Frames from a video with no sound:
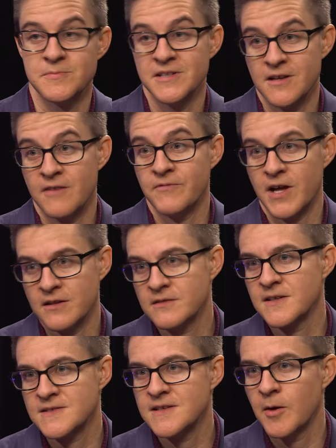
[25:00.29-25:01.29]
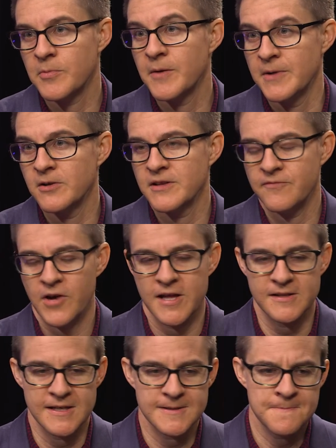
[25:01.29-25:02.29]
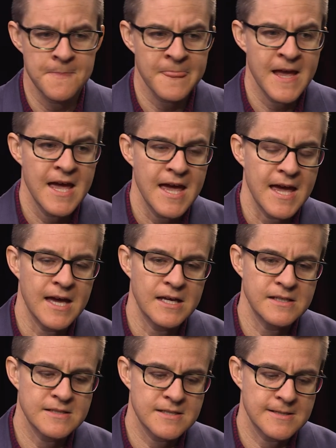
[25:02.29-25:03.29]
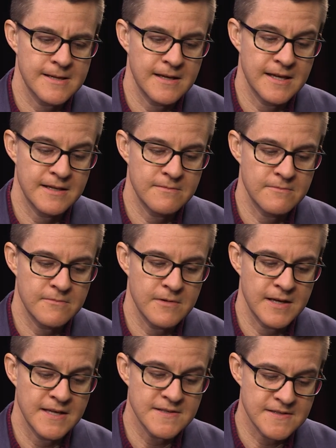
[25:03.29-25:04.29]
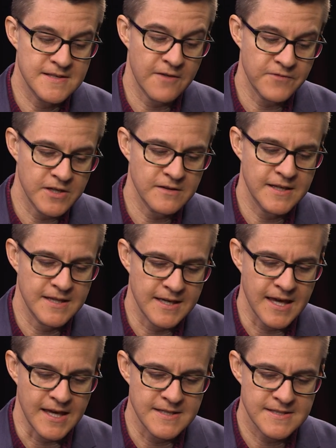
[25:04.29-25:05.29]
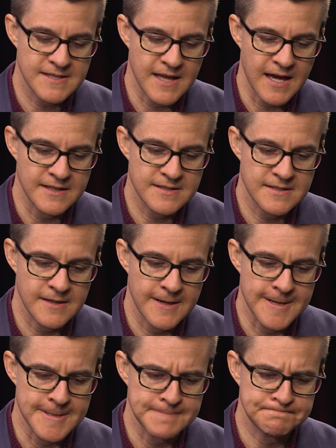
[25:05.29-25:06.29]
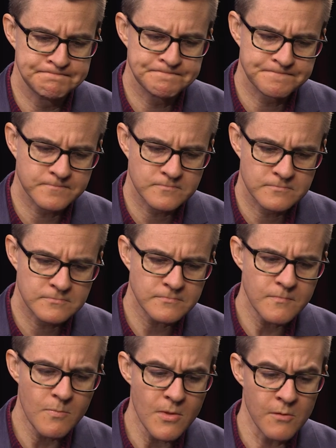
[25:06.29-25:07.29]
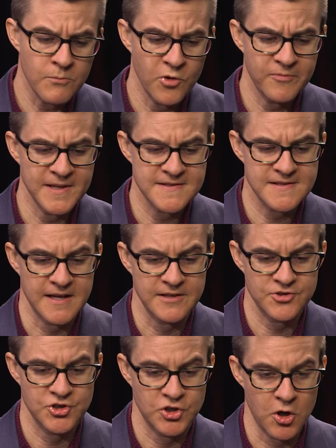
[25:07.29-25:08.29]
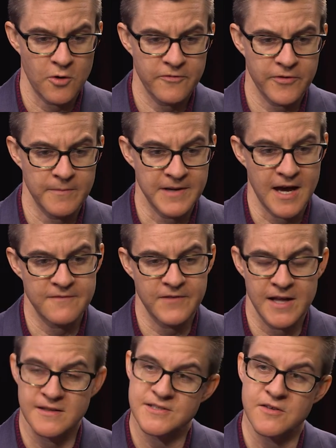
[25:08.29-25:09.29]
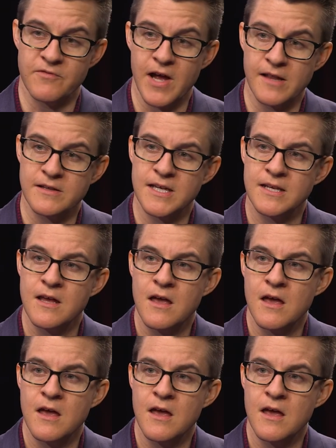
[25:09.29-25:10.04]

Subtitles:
to be nonviolent that's now primarily violent. And it is definitely the case that movements that go from nonviolent to violent